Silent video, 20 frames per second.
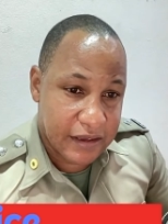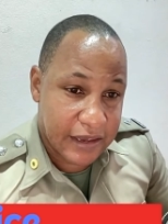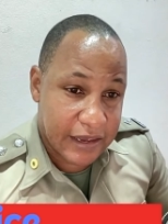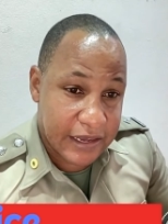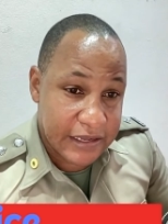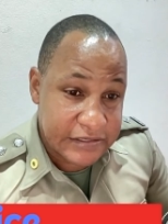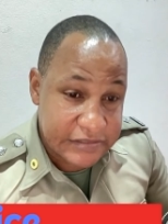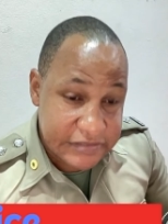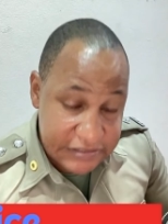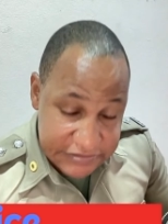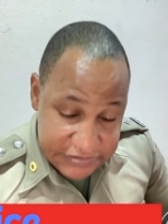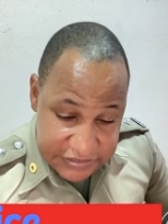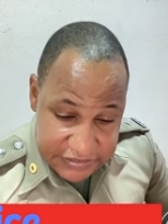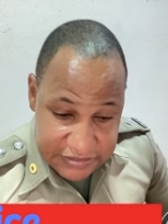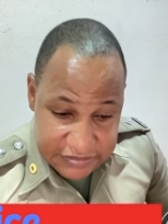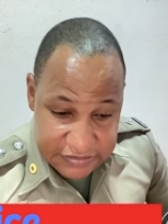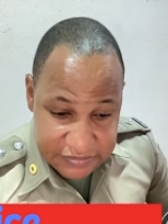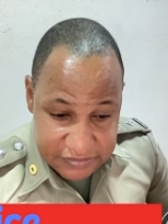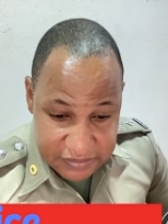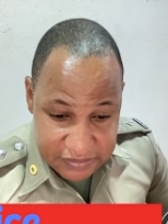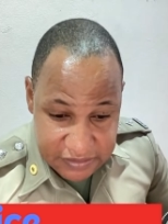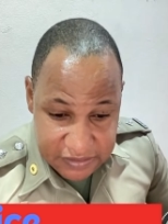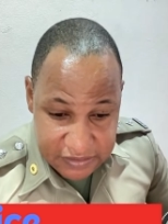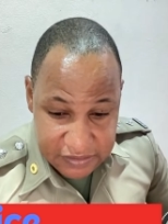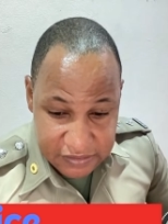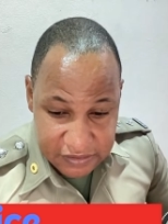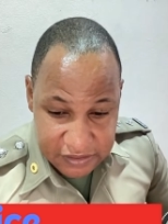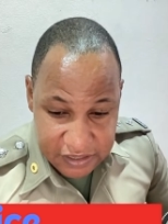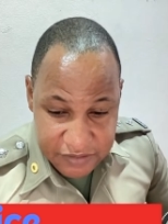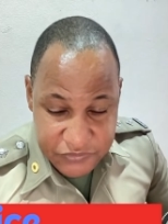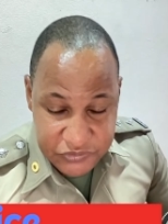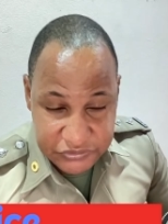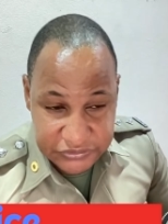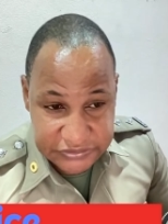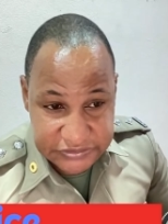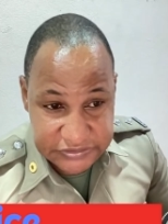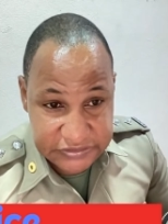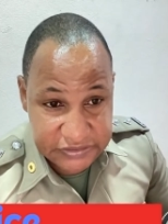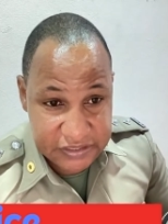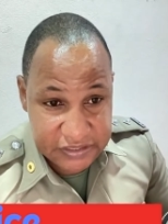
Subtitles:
entertaining community,